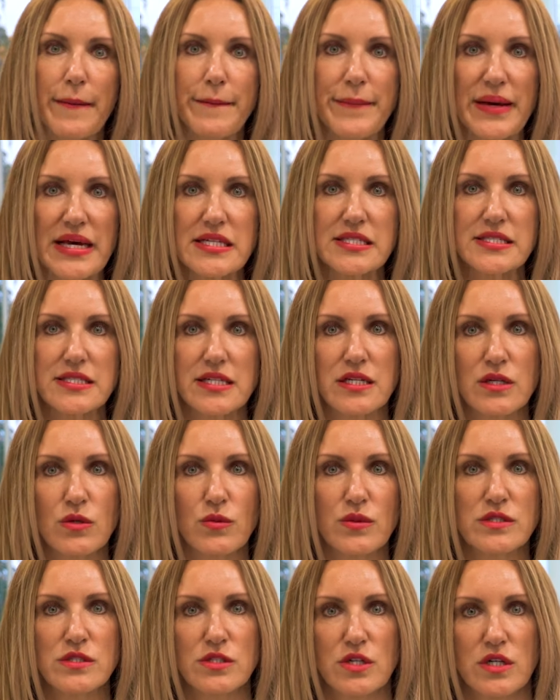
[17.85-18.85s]
Based in
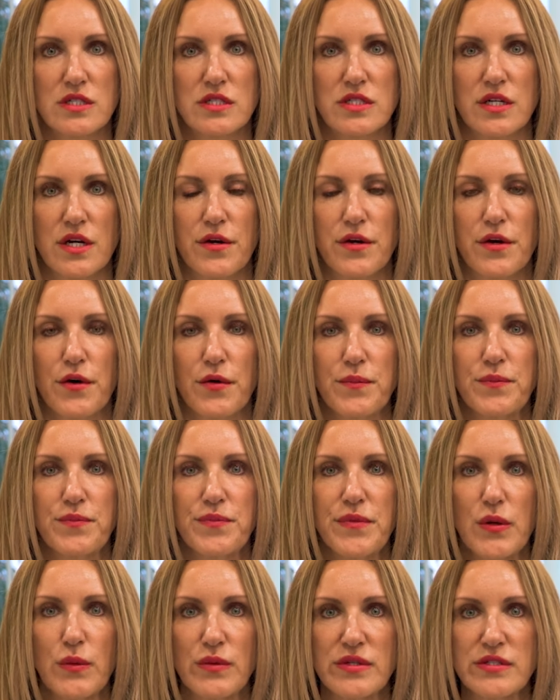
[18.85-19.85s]
Windsor, Ontario,
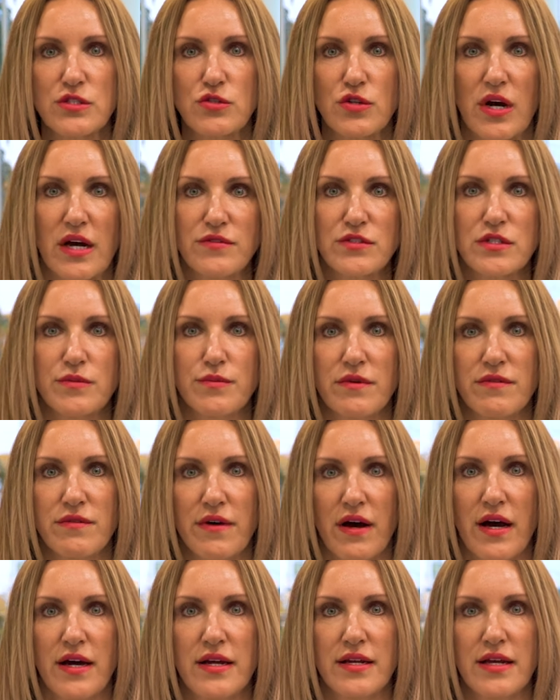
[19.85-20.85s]
we strive to
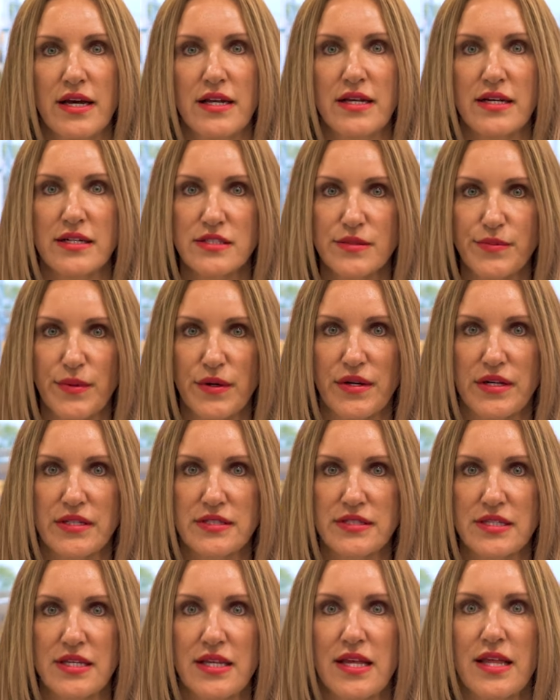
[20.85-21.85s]
provide an
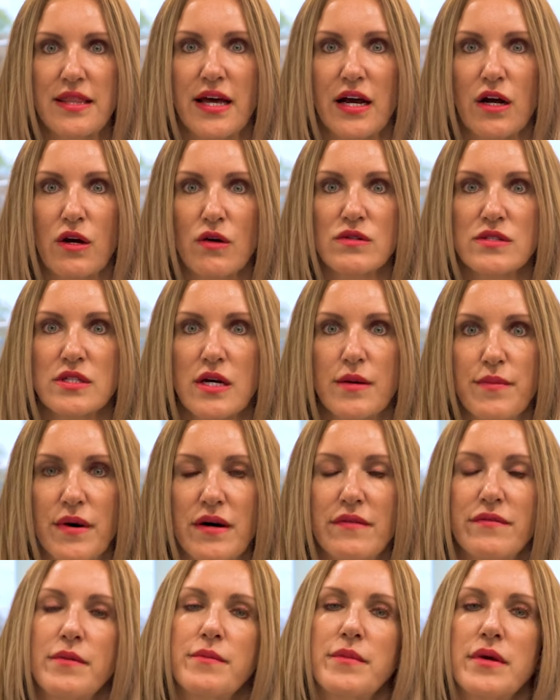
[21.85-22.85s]
experience that goes
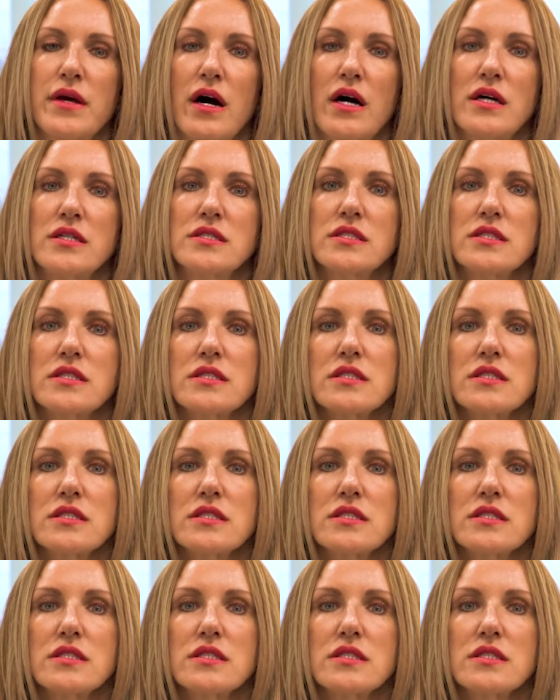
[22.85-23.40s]
above and beyond.